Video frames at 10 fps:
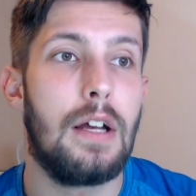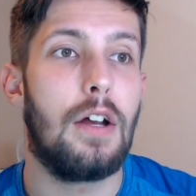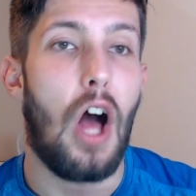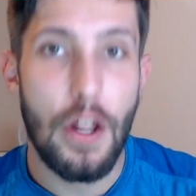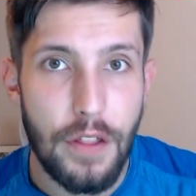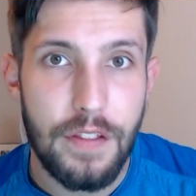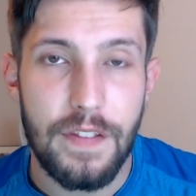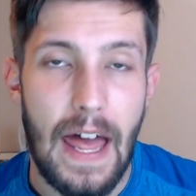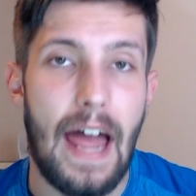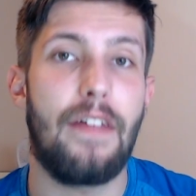Other than
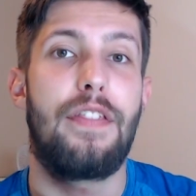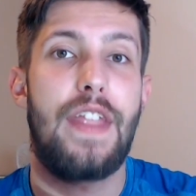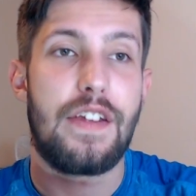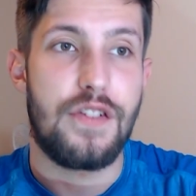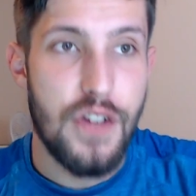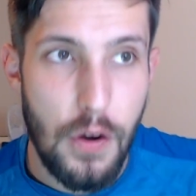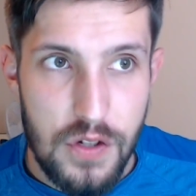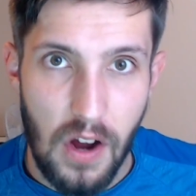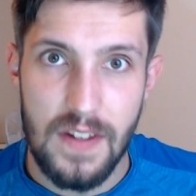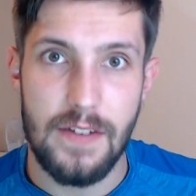that, there's no
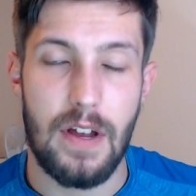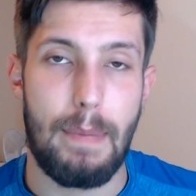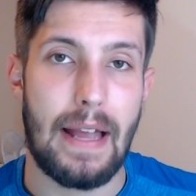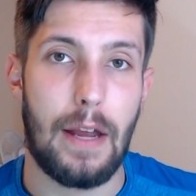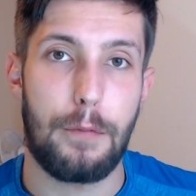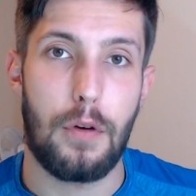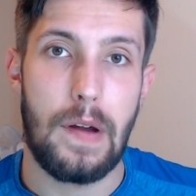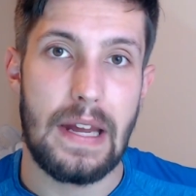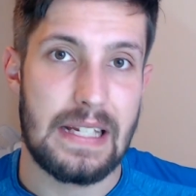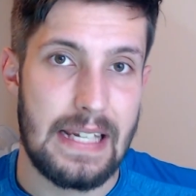scientific backing for
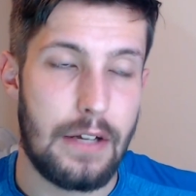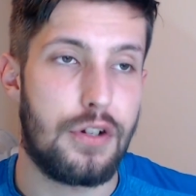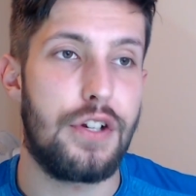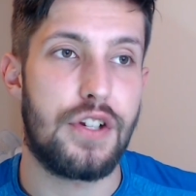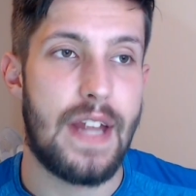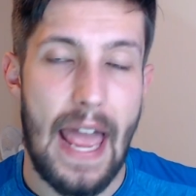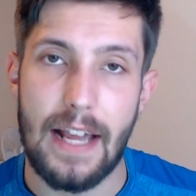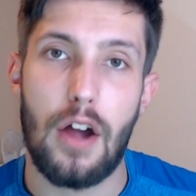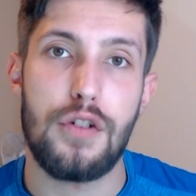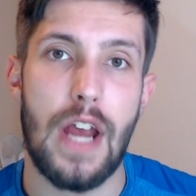it. It's literally just an
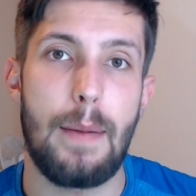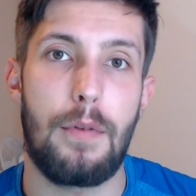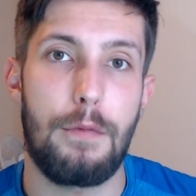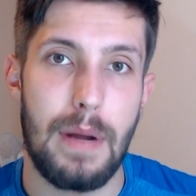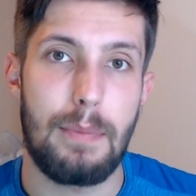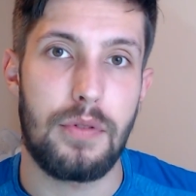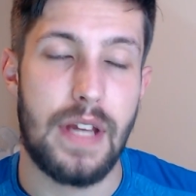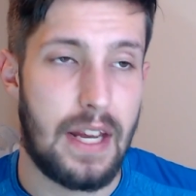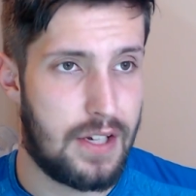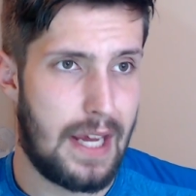echo chamber of people
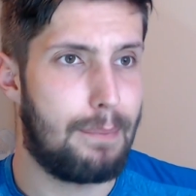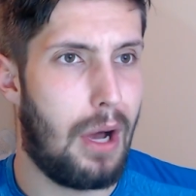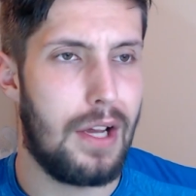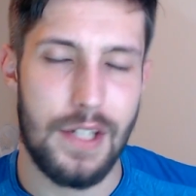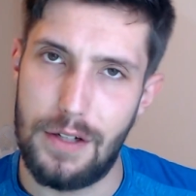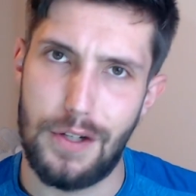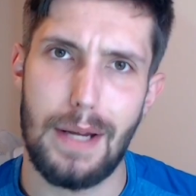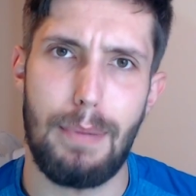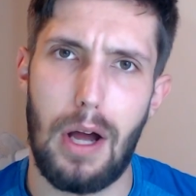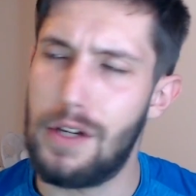saying, take biotin,
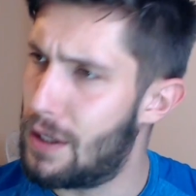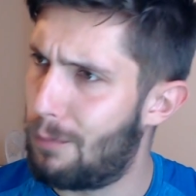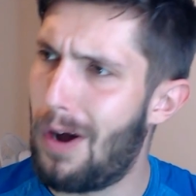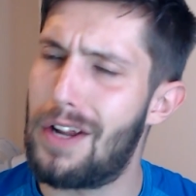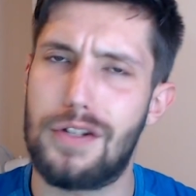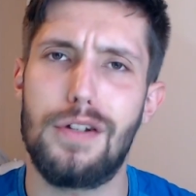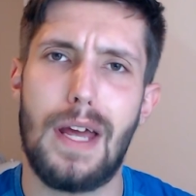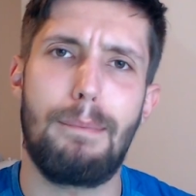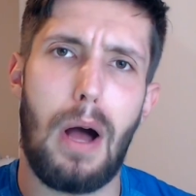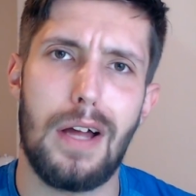why don't you
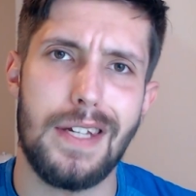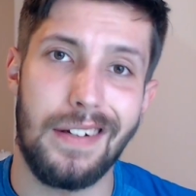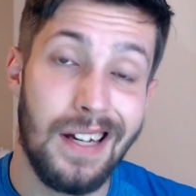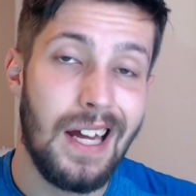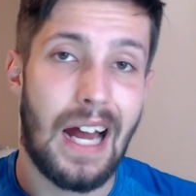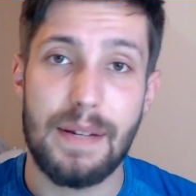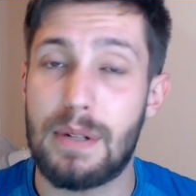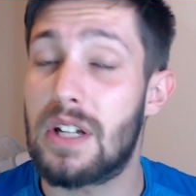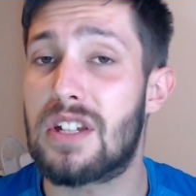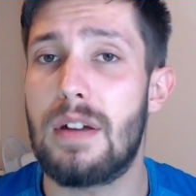take biotin? And it's
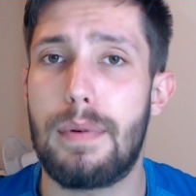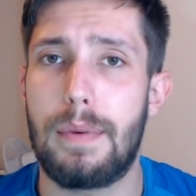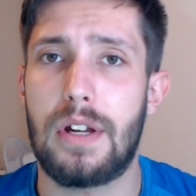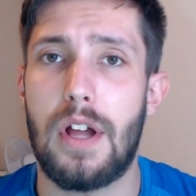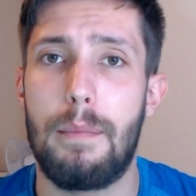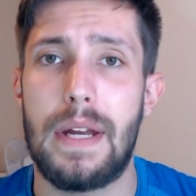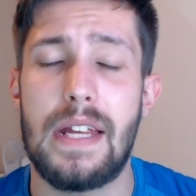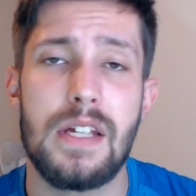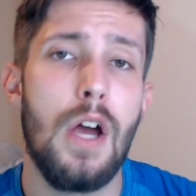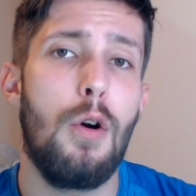because supplement
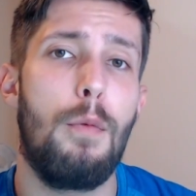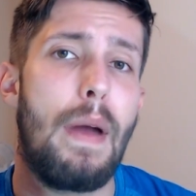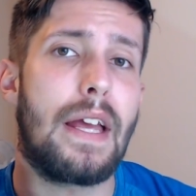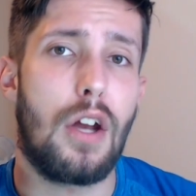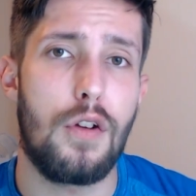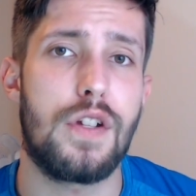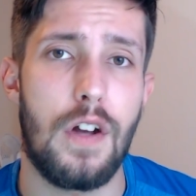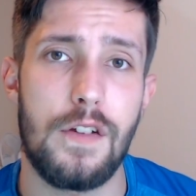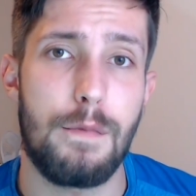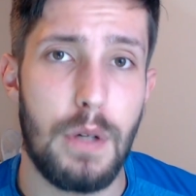companies will make loads and
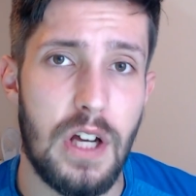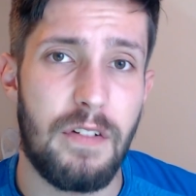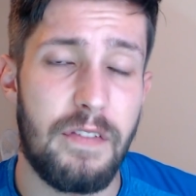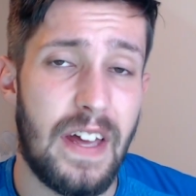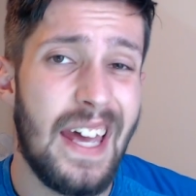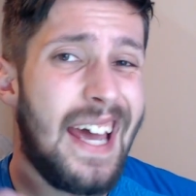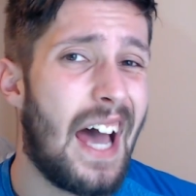loads of money off of it.